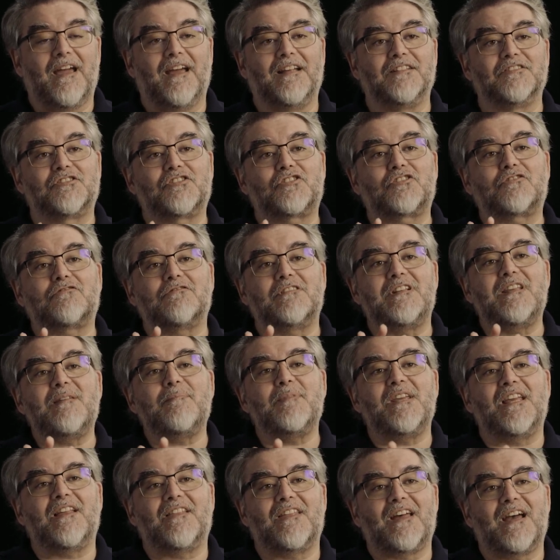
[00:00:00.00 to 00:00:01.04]
and
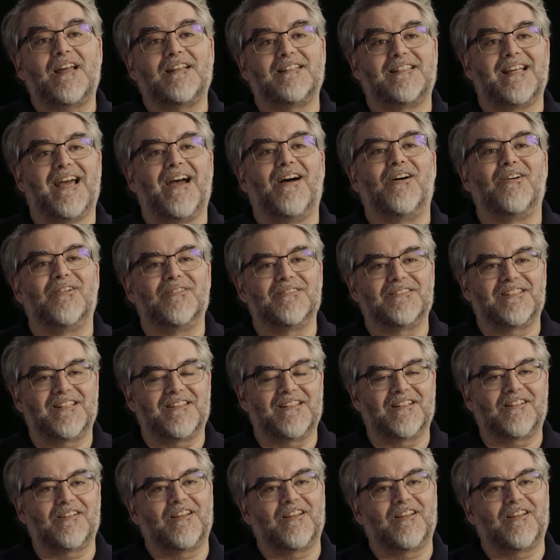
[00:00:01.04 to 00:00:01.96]
streaming that down to the